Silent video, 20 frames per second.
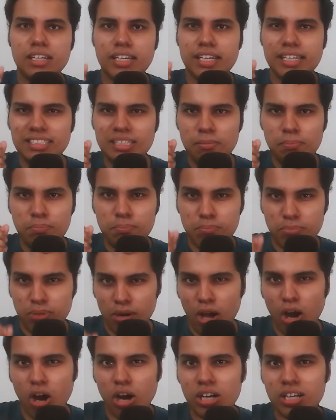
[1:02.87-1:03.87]
is a
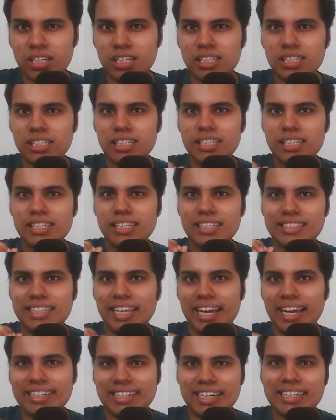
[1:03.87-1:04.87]
block
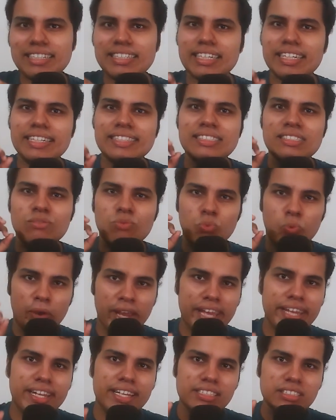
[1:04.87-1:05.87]
that contains
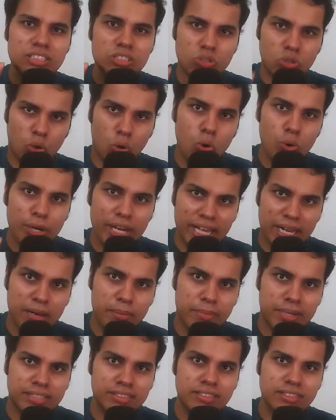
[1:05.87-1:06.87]
various code
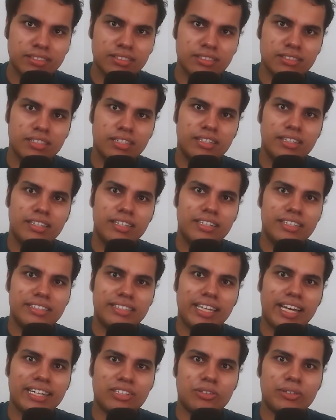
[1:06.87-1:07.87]
elements
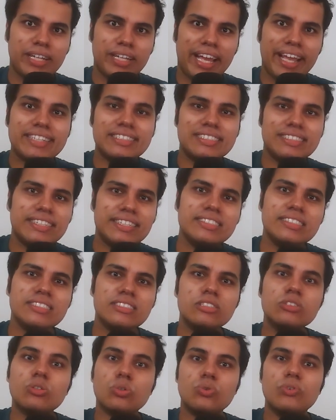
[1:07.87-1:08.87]
that could
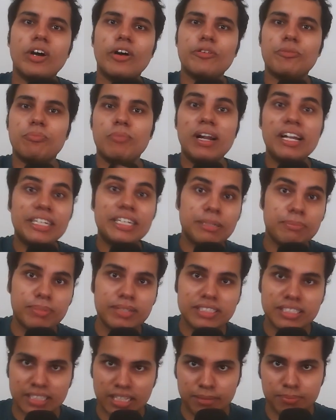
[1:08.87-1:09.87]
exist throughout
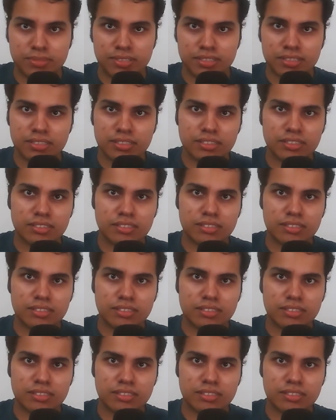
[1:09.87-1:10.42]
multiple scripts.